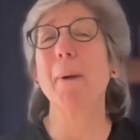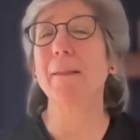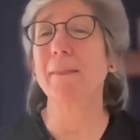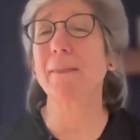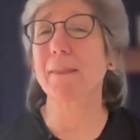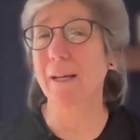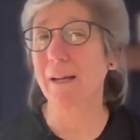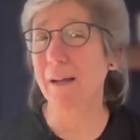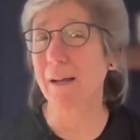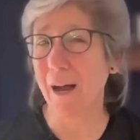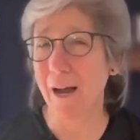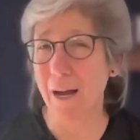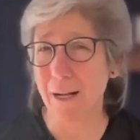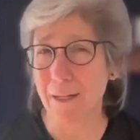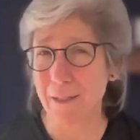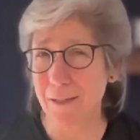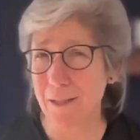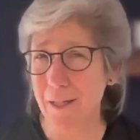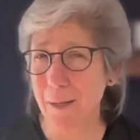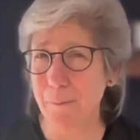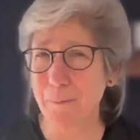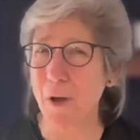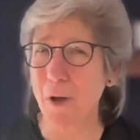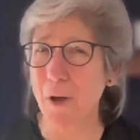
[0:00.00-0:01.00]
the
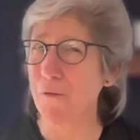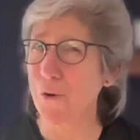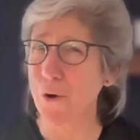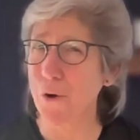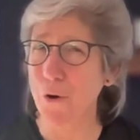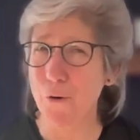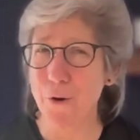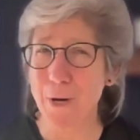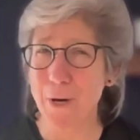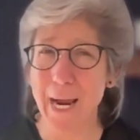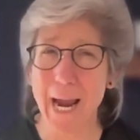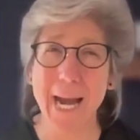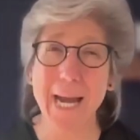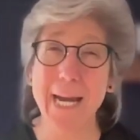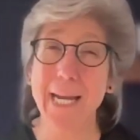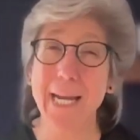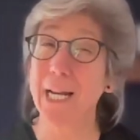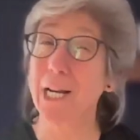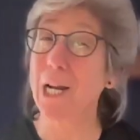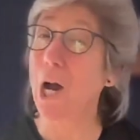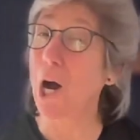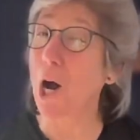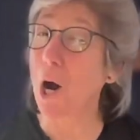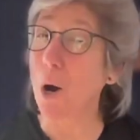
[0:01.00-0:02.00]
concept of creating
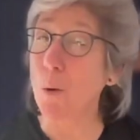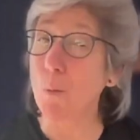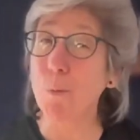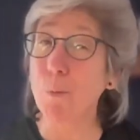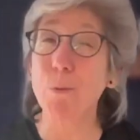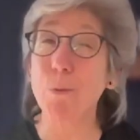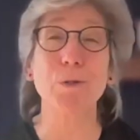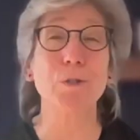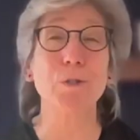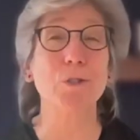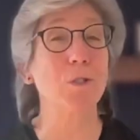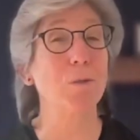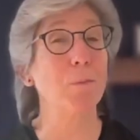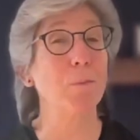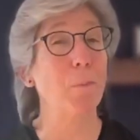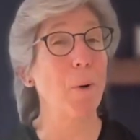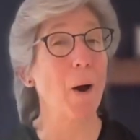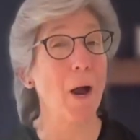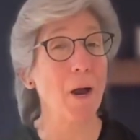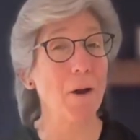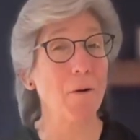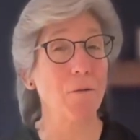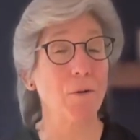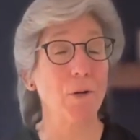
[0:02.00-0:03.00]
an upward
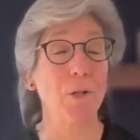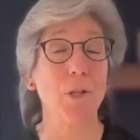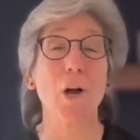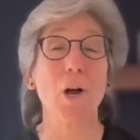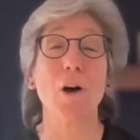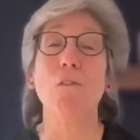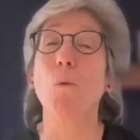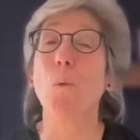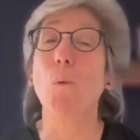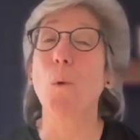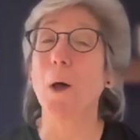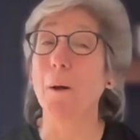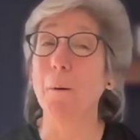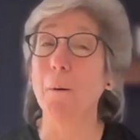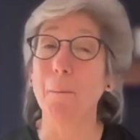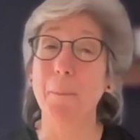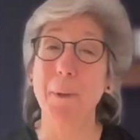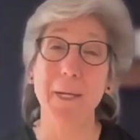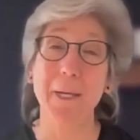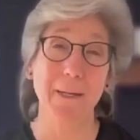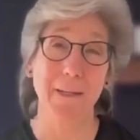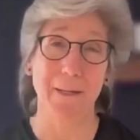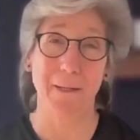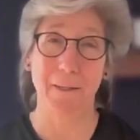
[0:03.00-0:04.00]
spiral of
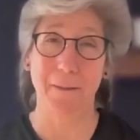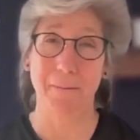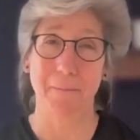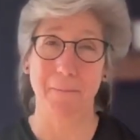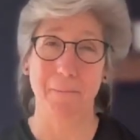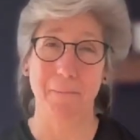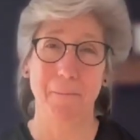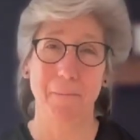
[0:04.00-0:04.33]
well-being.